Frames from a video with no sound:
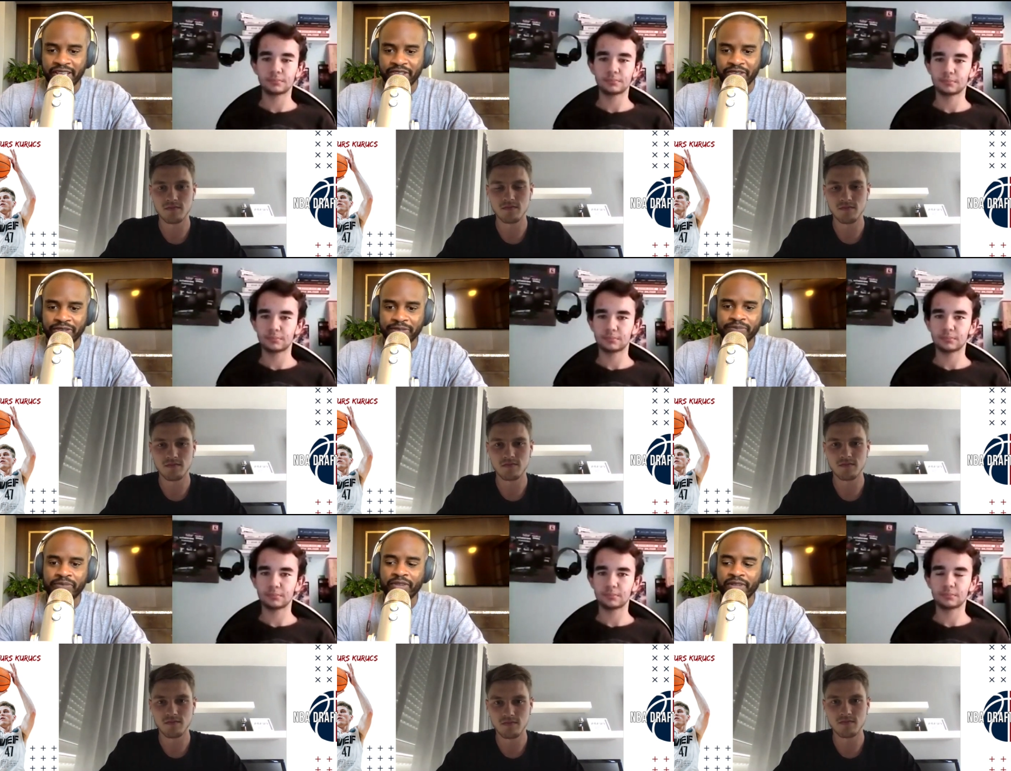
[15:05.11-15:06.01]
Speaker 1: you.
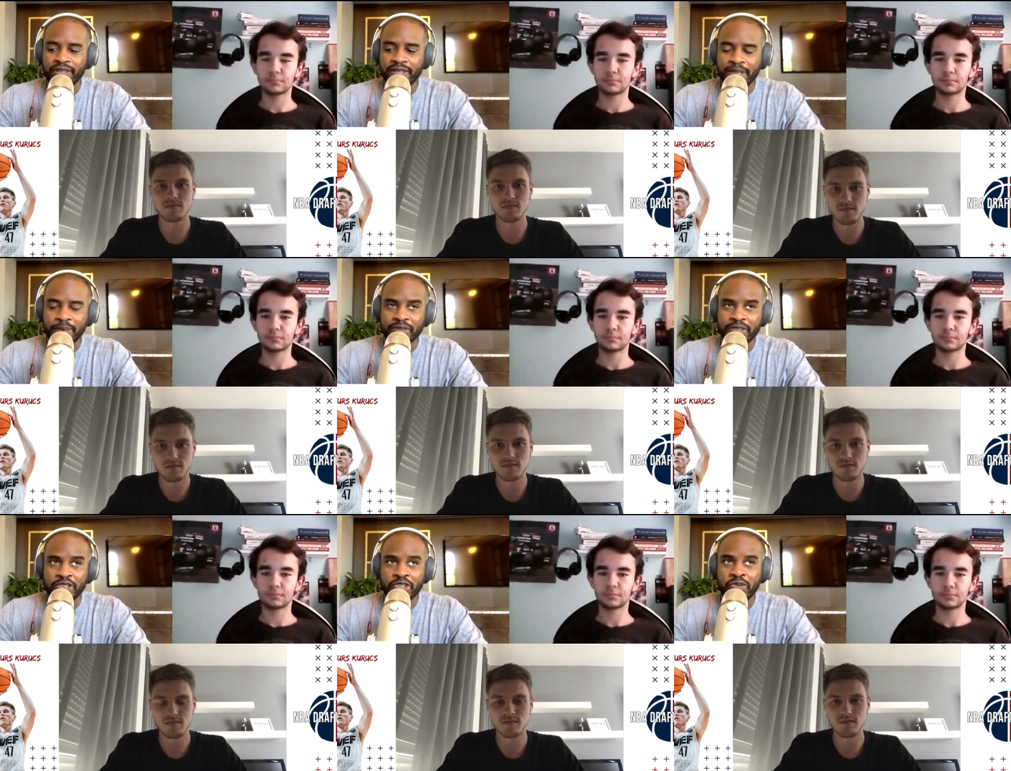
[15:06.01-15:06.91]
Um,
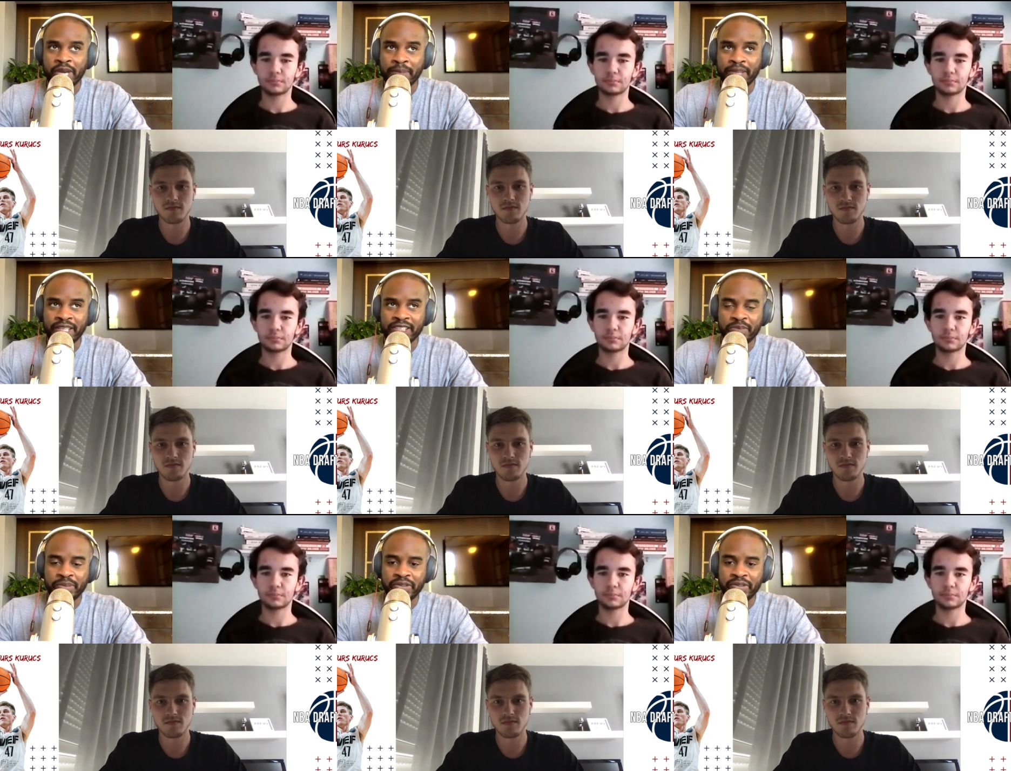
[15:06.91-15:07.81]
describe that
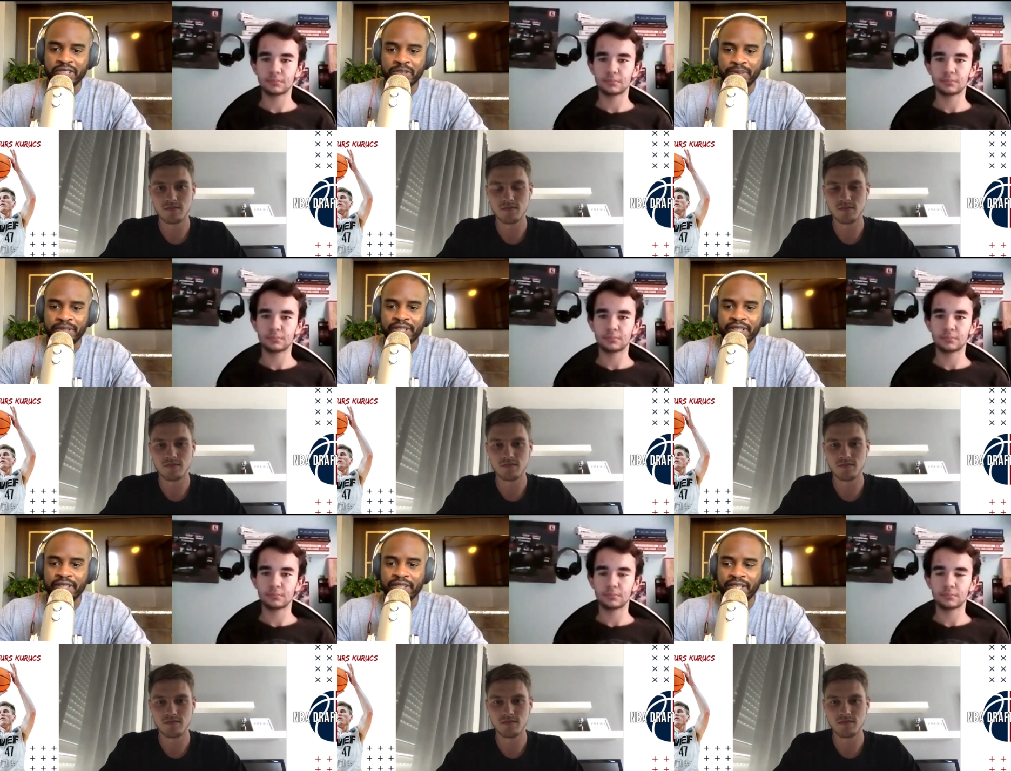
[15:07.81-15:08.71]
experience playing,
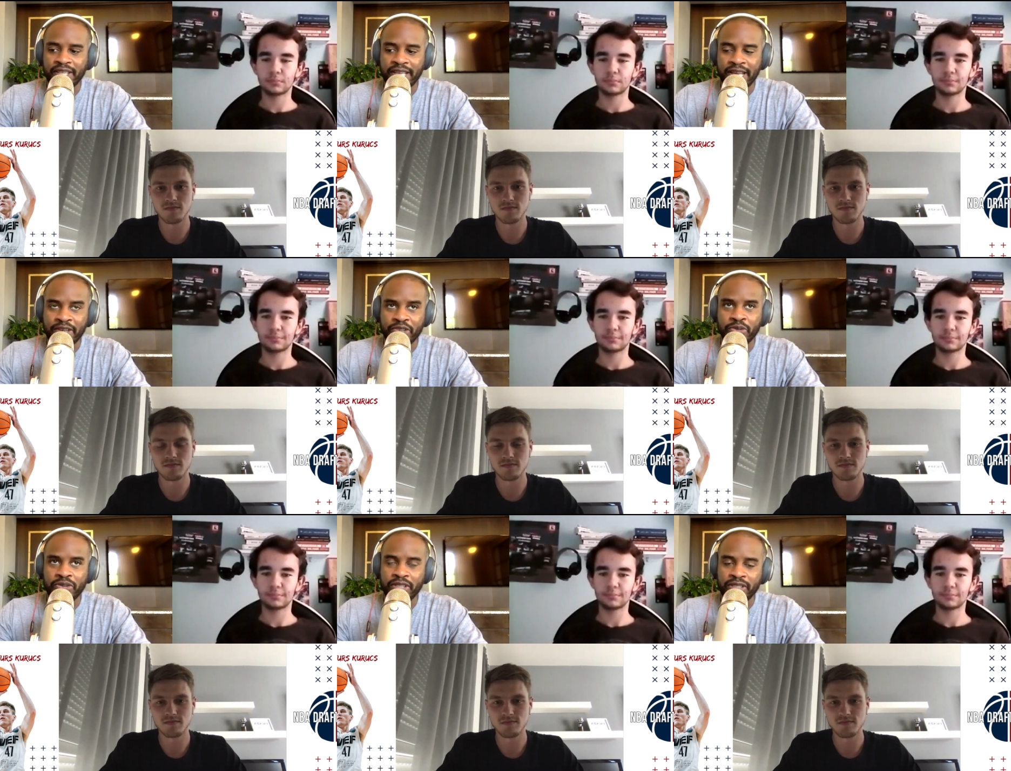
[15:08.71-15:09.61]
and how do you
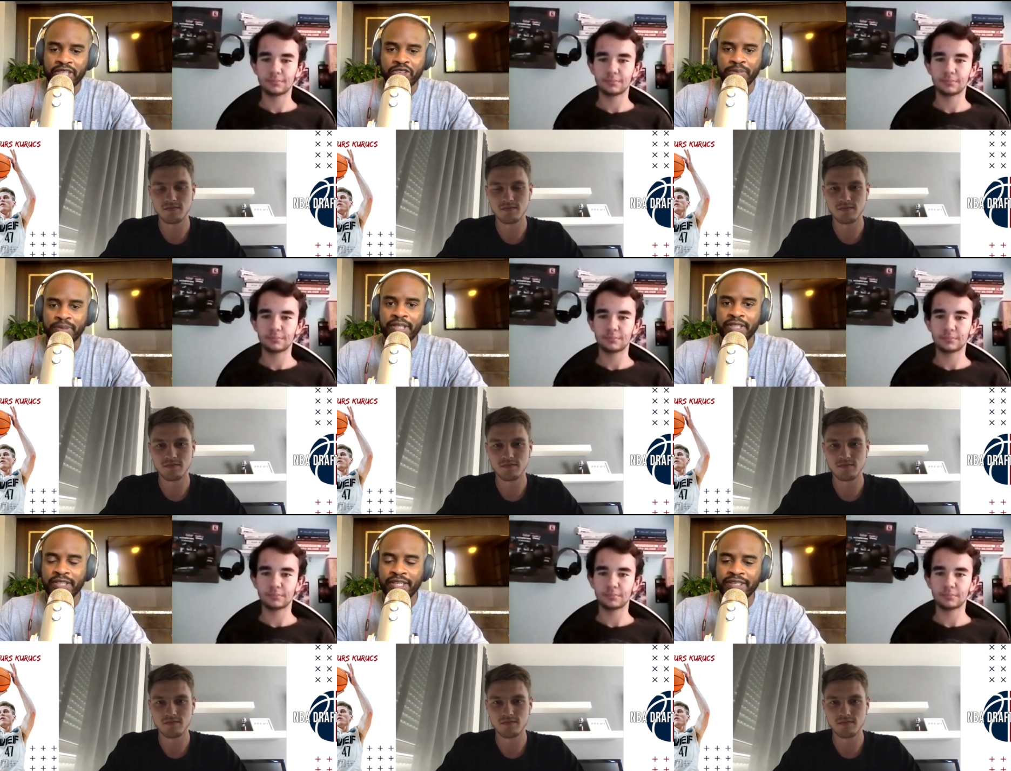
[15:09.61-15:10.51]
think that you
Speaker 2: played in
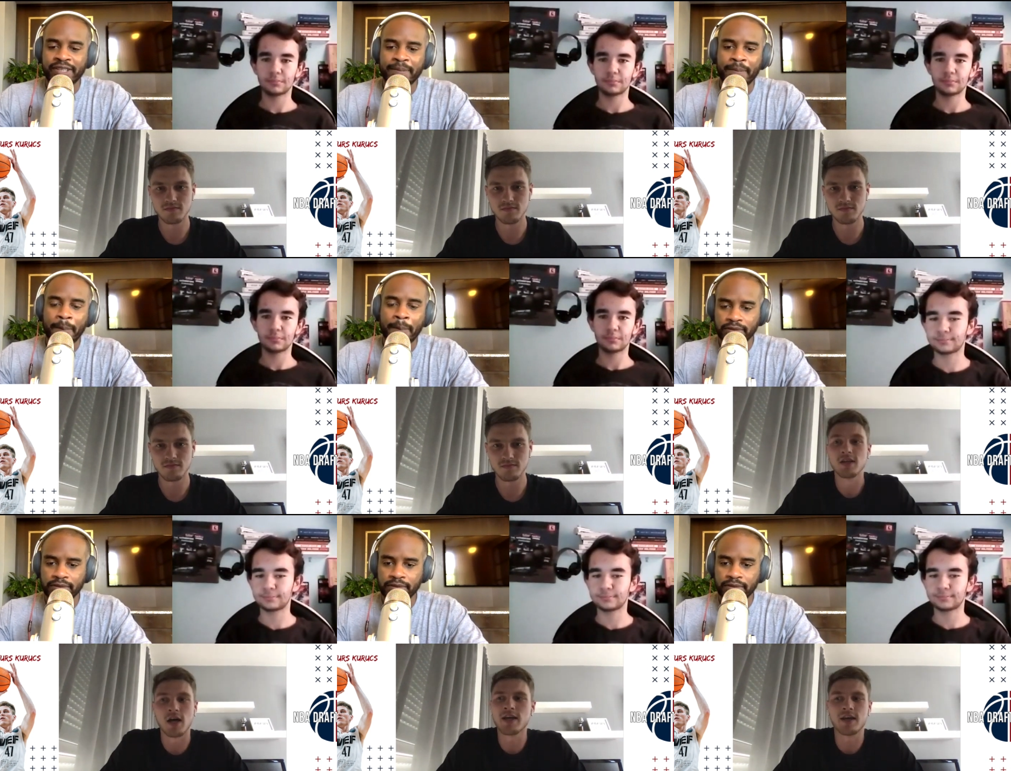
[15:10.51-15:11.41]
that game?
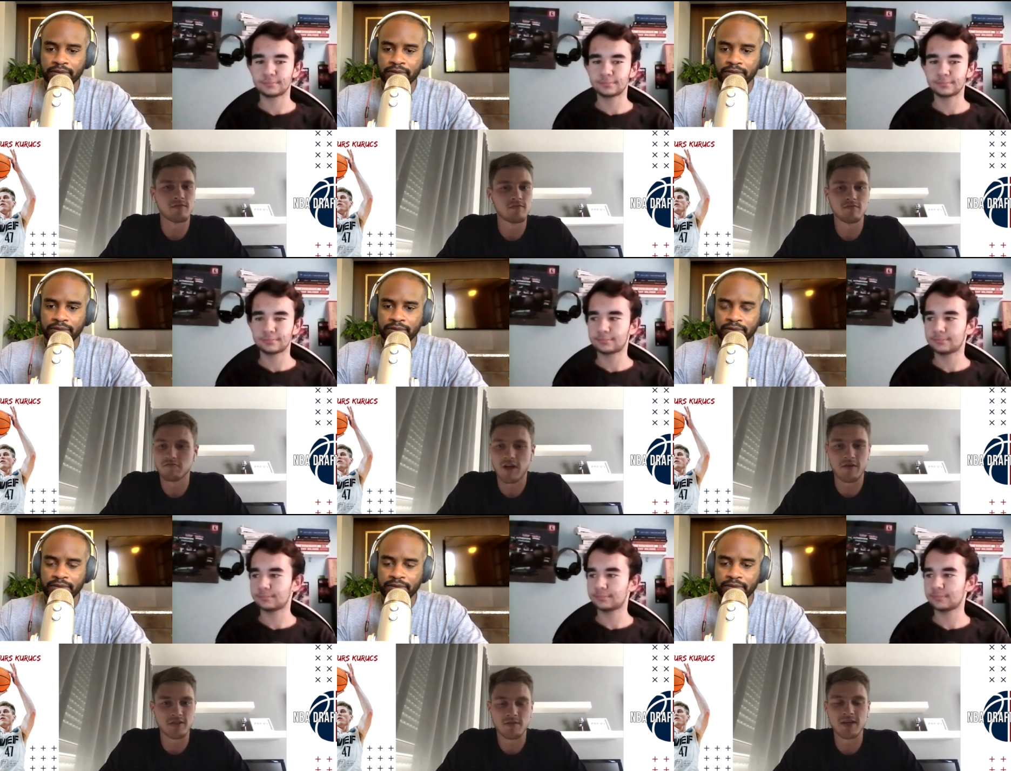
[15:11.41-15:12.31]
Oh, yeah, that
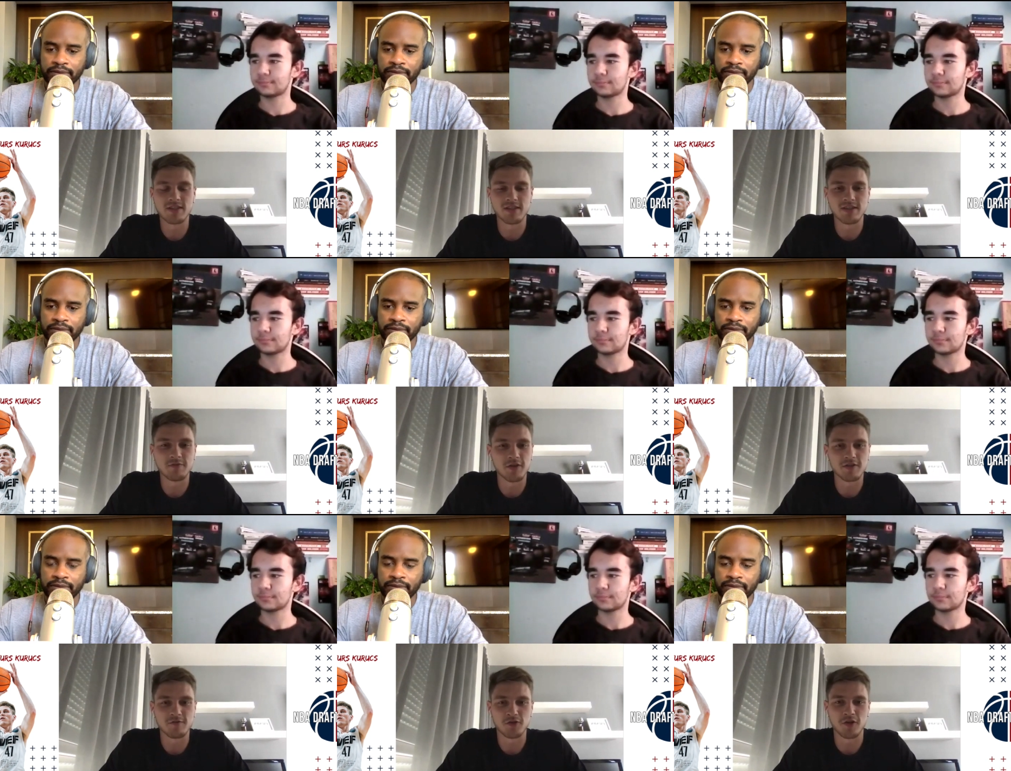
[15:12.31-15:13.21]
was amazing
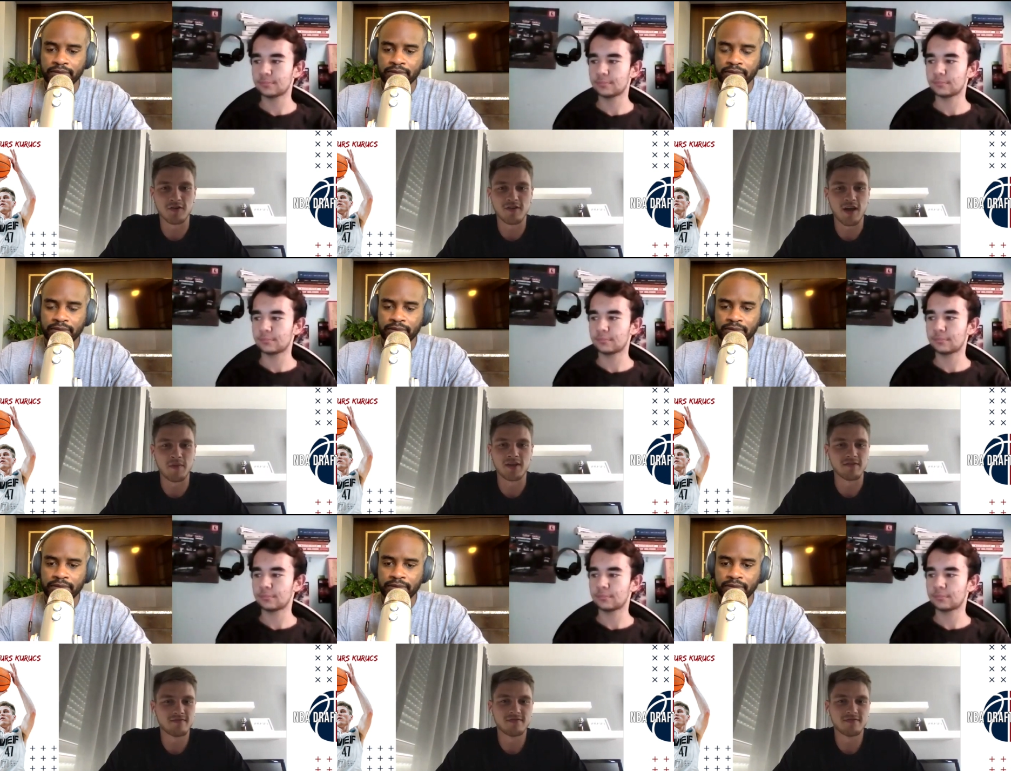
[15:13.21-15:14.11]
experience for sure. I mean,
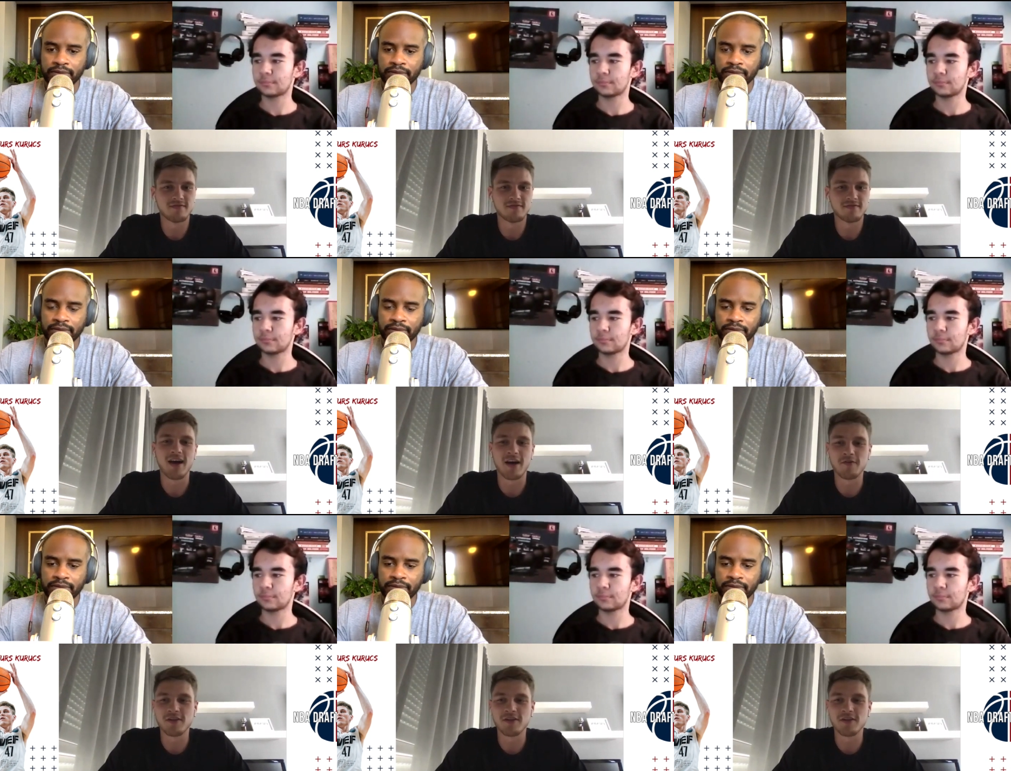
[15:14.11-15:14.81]
I